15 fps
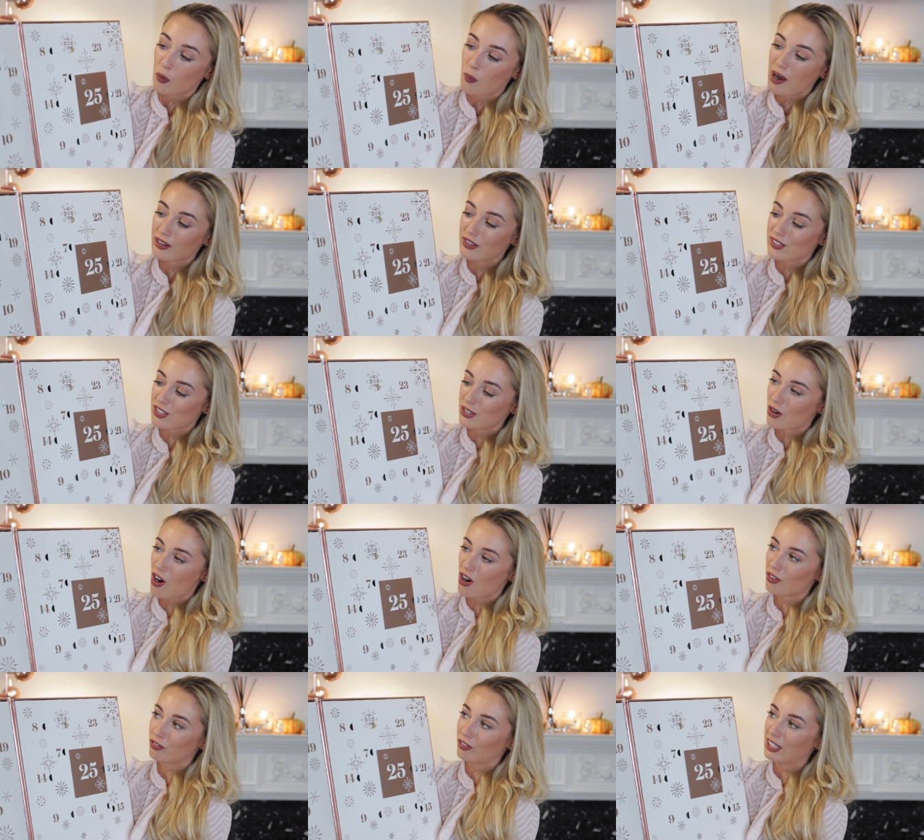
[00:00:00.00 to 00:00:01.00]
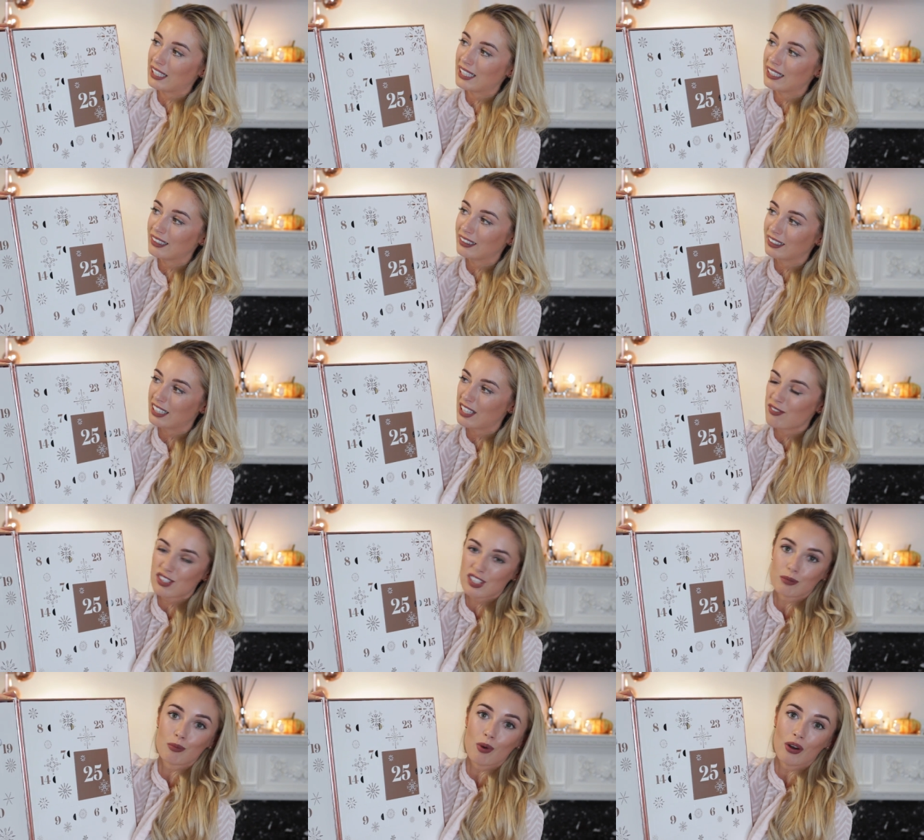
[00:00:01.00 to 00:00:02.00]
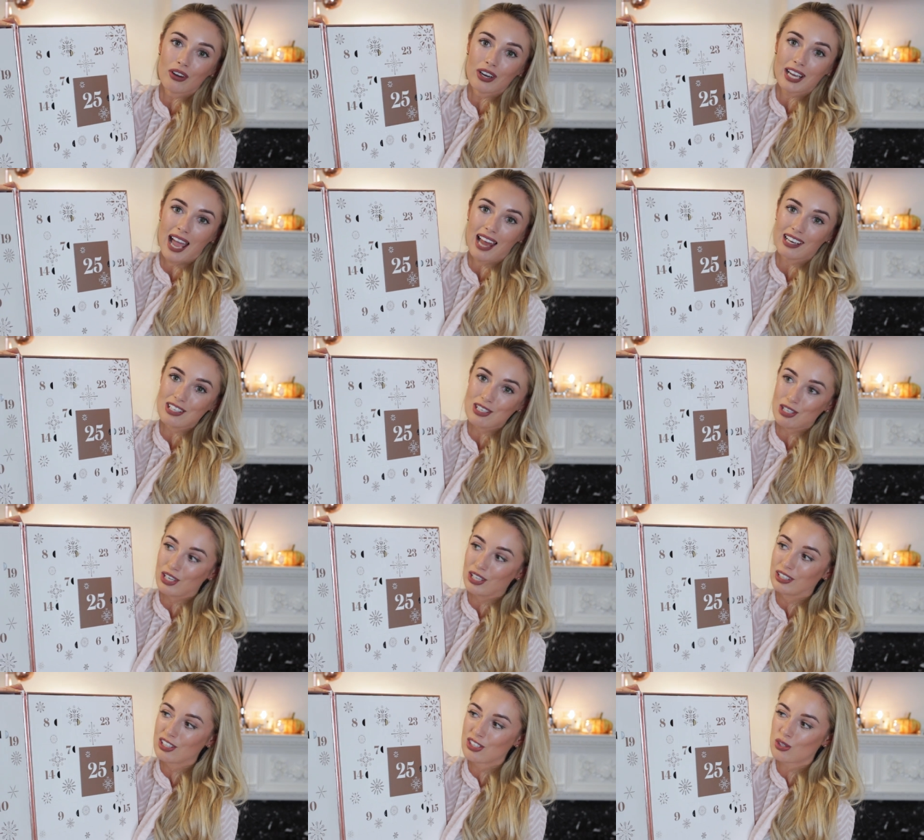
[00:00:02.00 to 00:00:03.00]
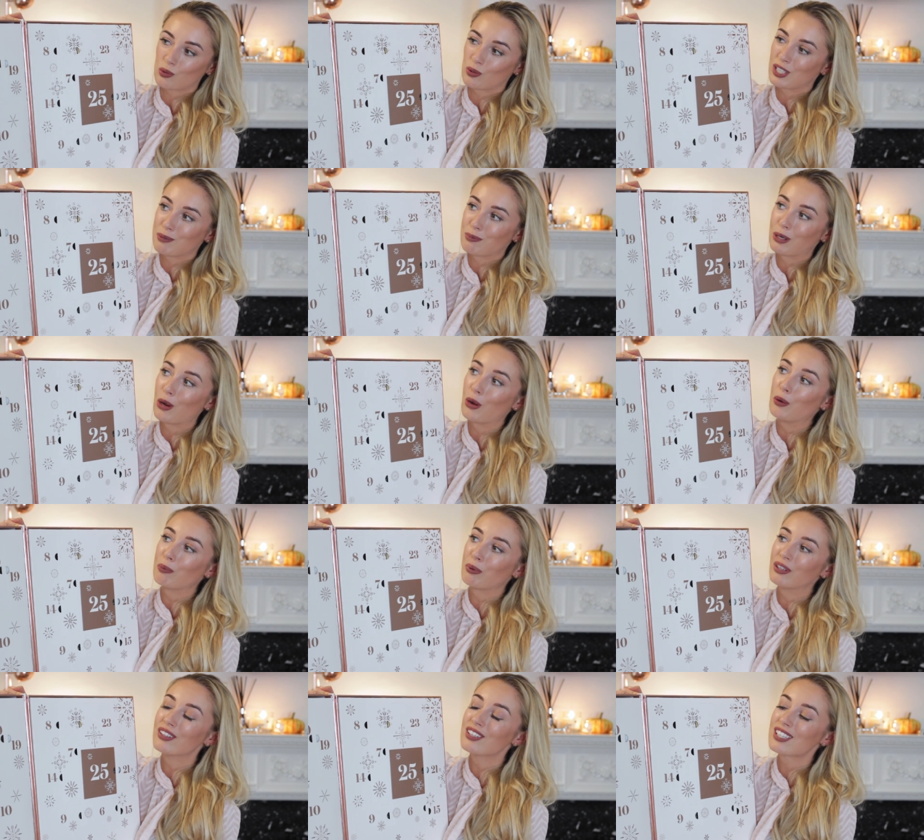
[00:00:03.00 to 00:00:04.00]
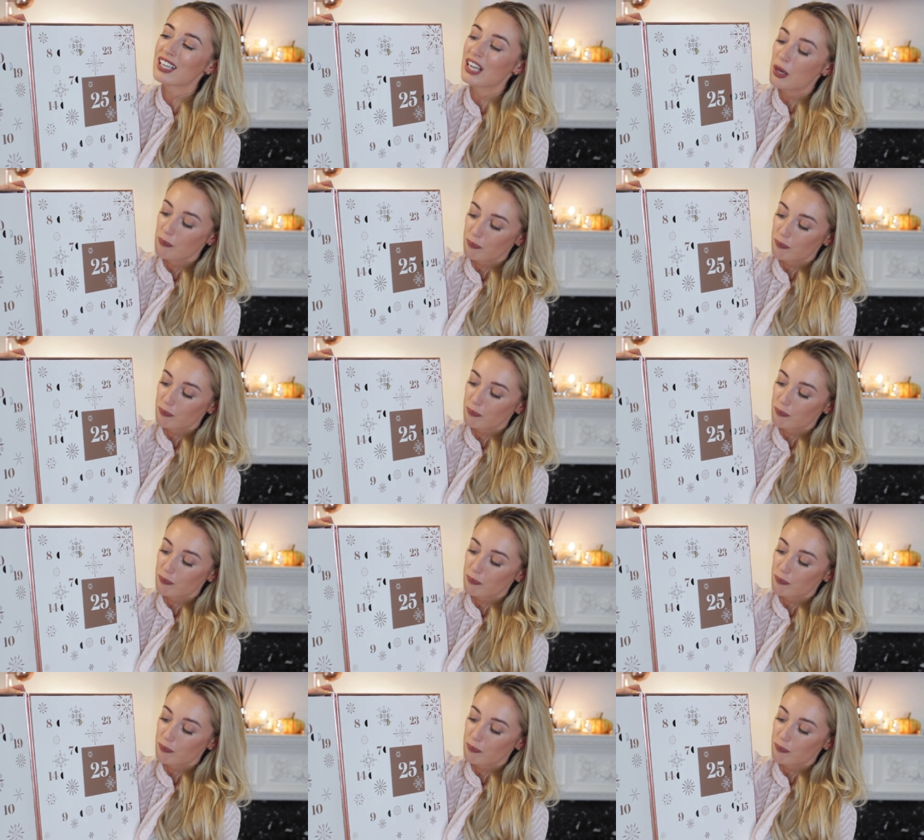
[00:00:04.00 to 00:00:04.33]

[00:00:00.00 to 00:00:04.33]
whereas you can't really give someone a calendar that's already been opened.